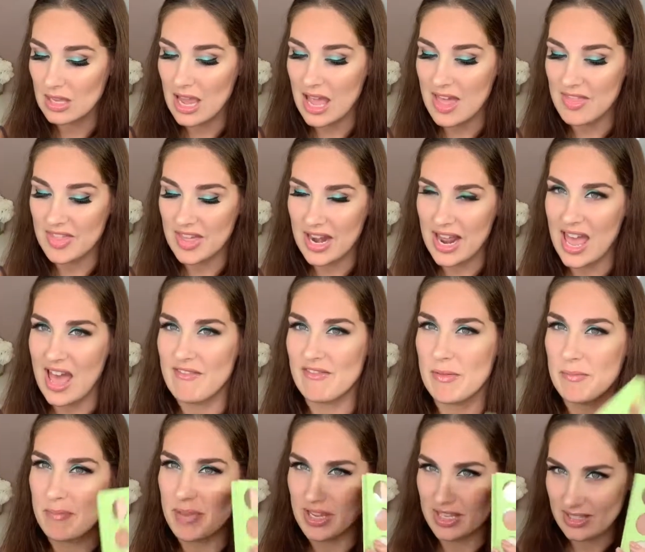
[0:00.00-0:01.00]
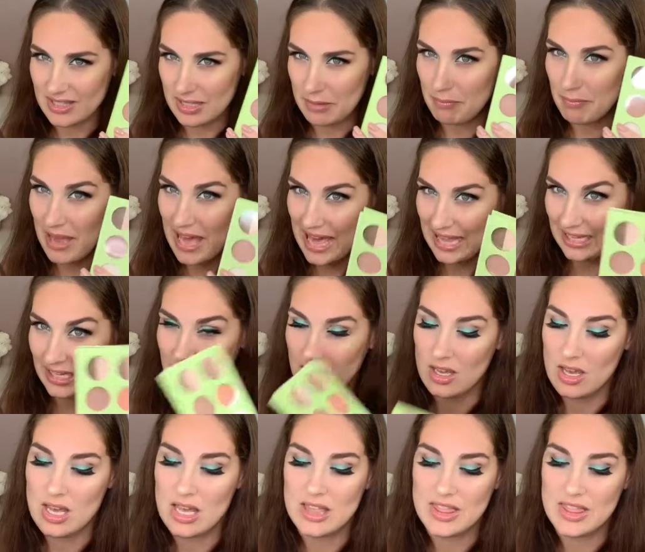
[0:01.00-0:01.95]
and then I have a pixie palette.